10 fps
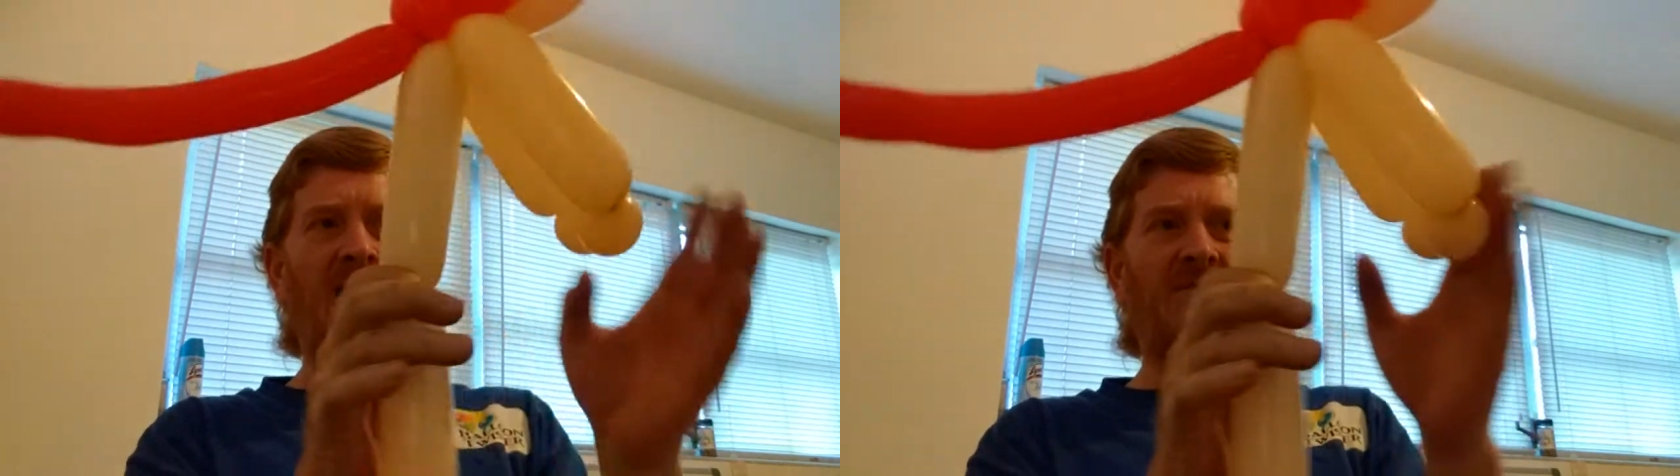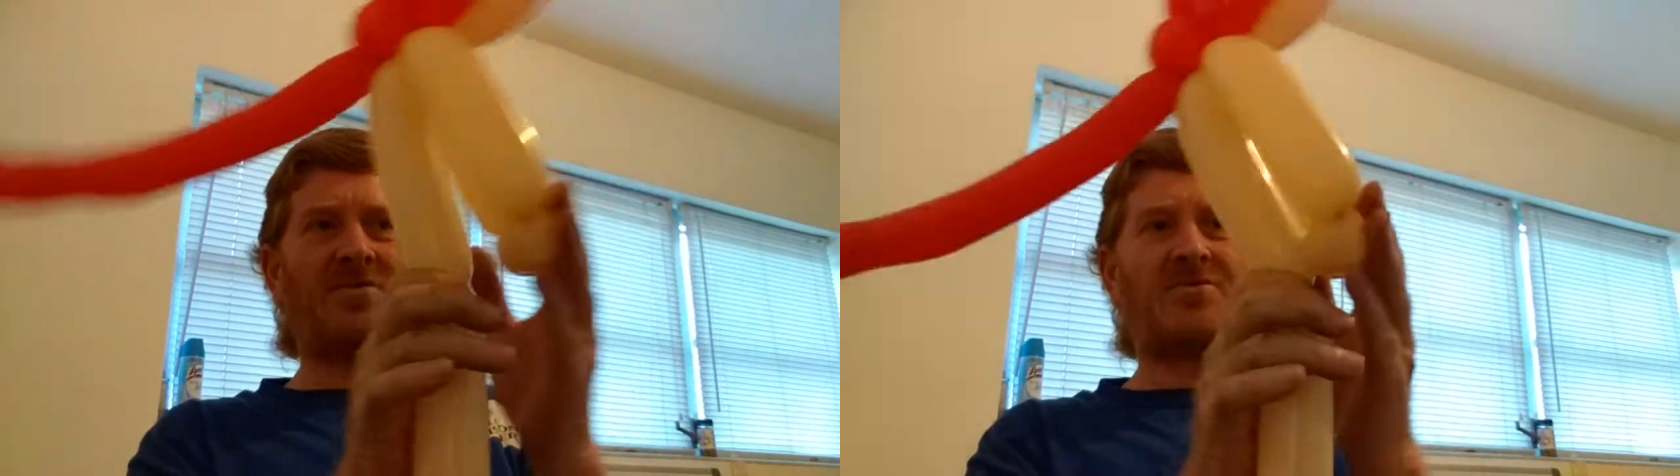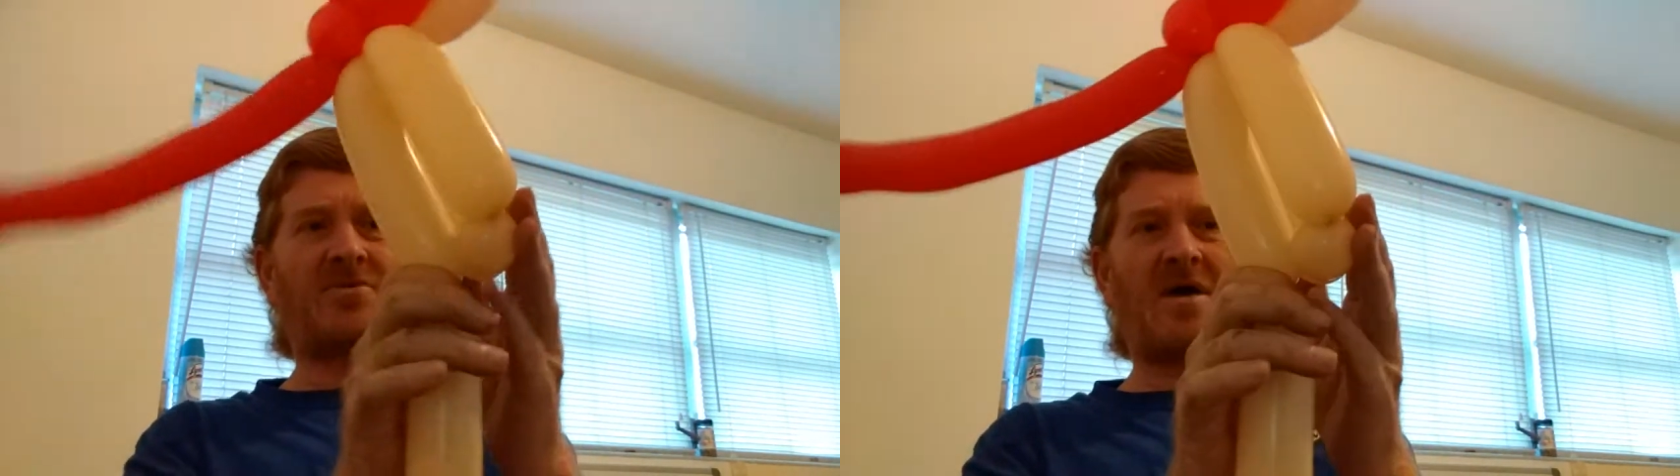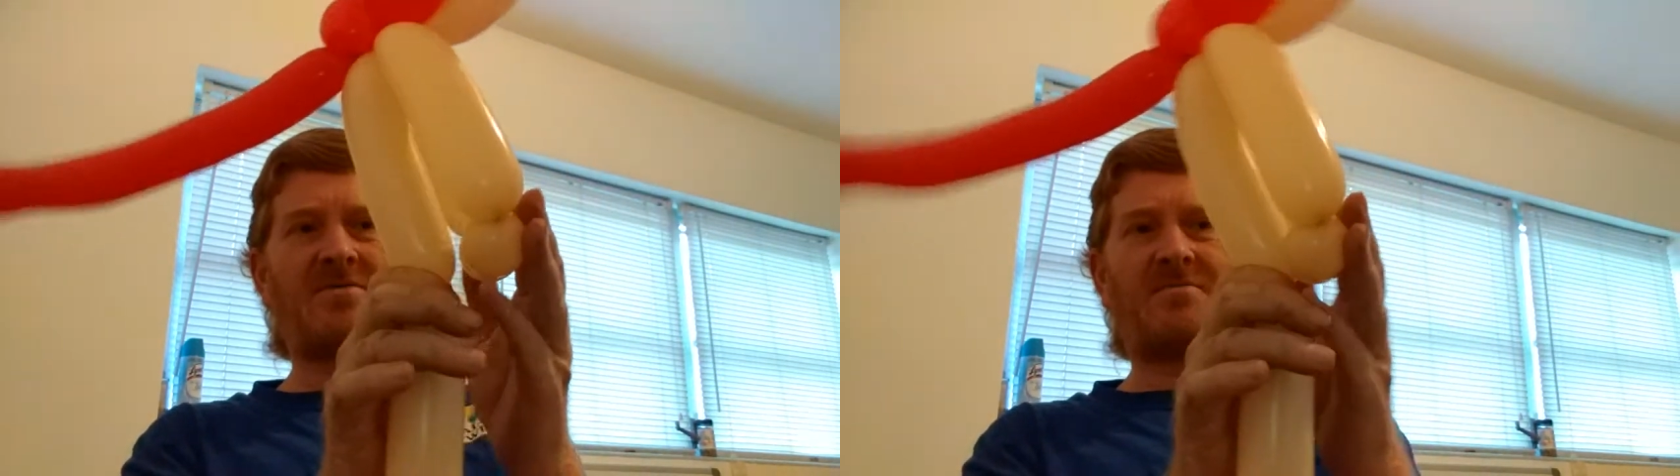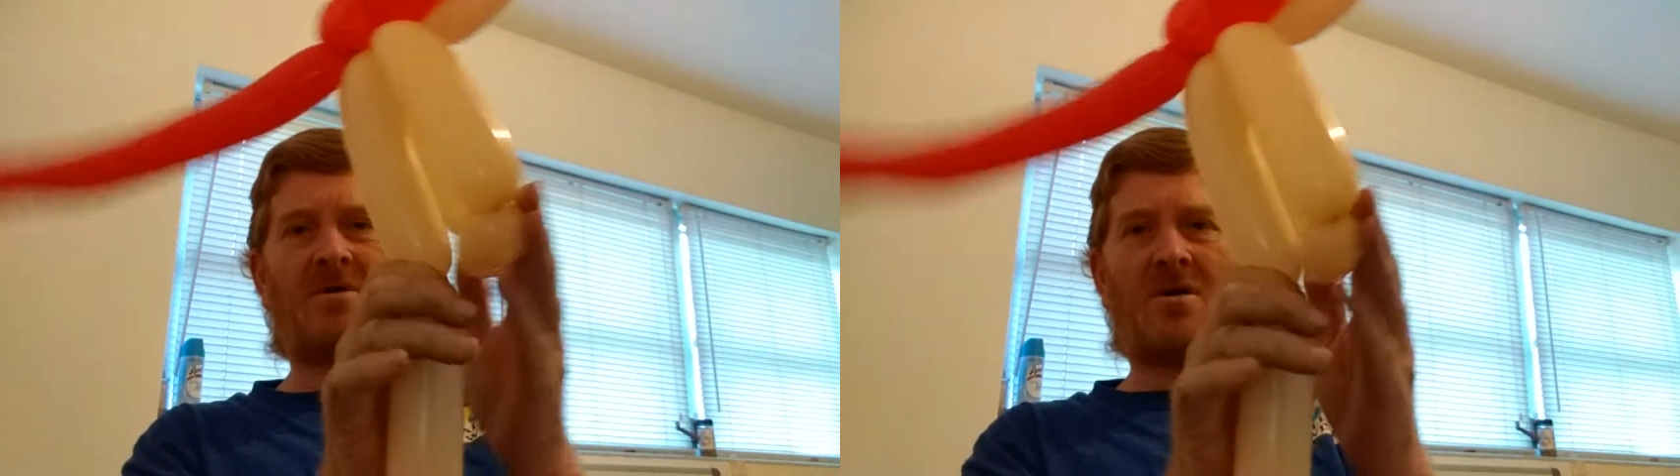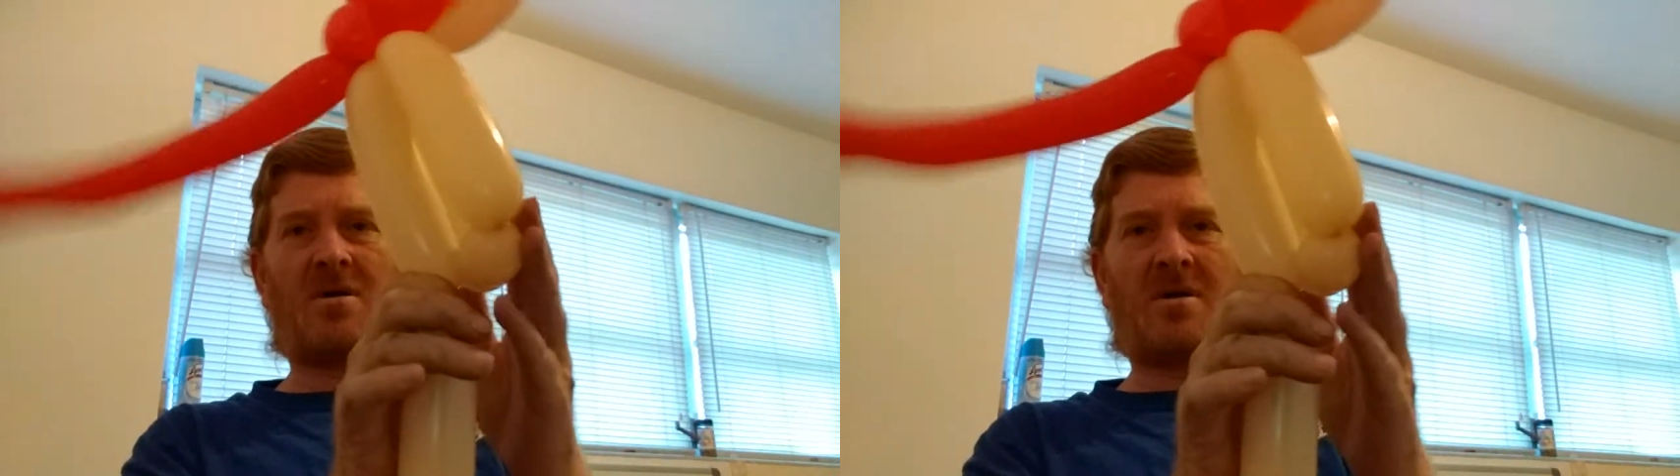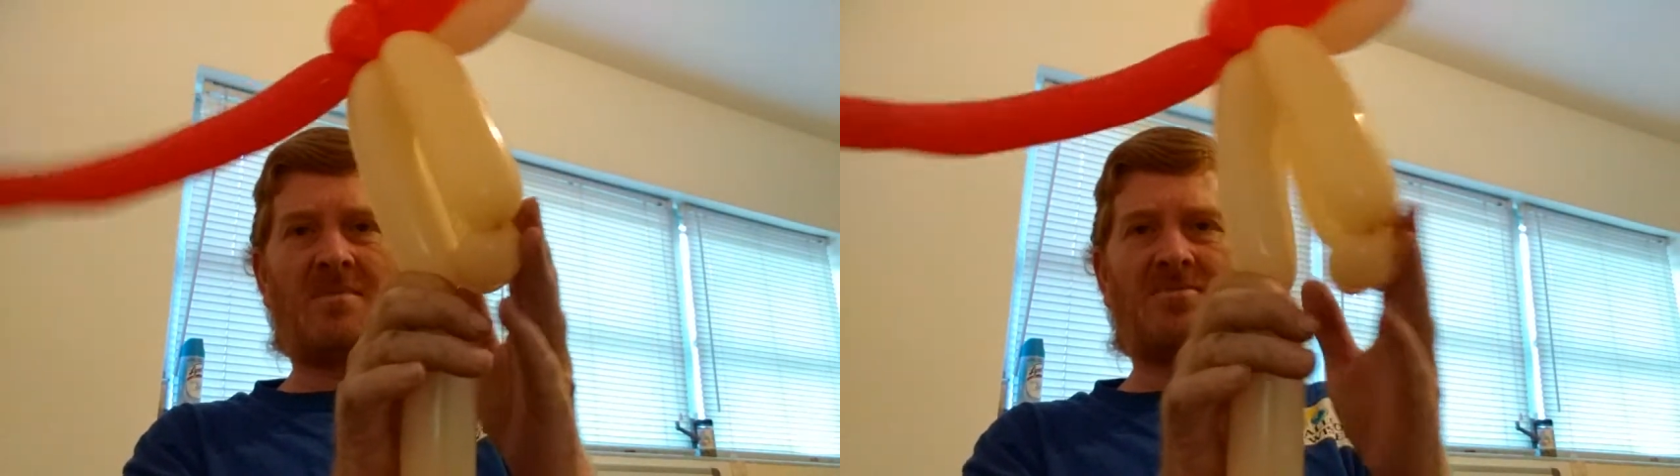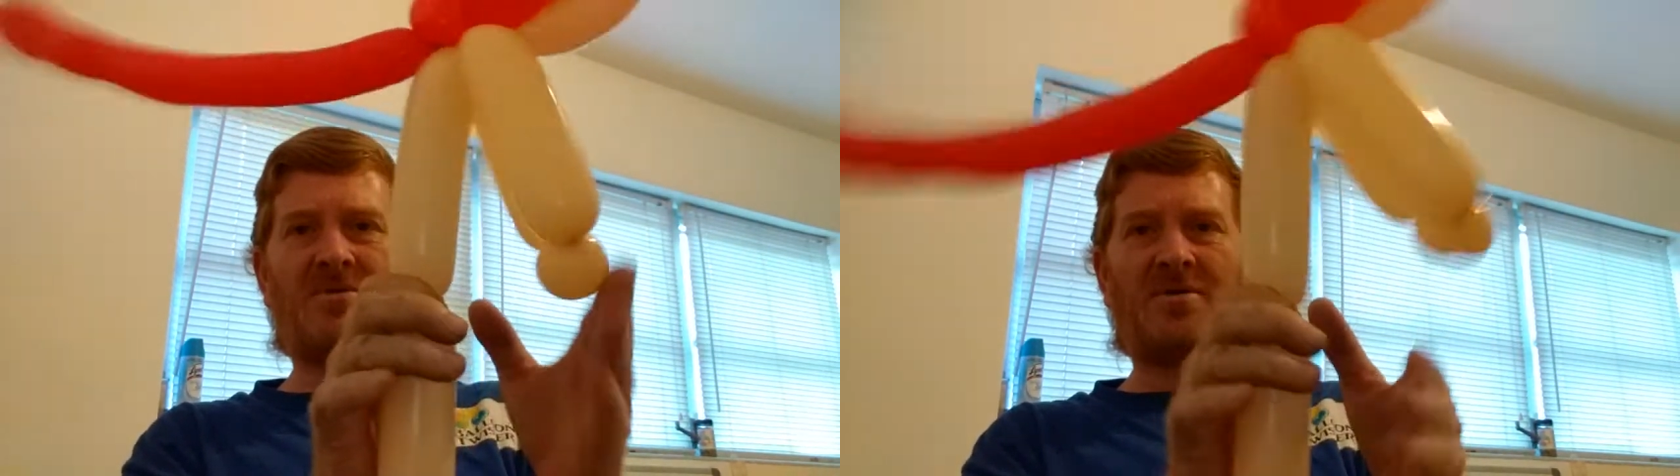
at the size of our arms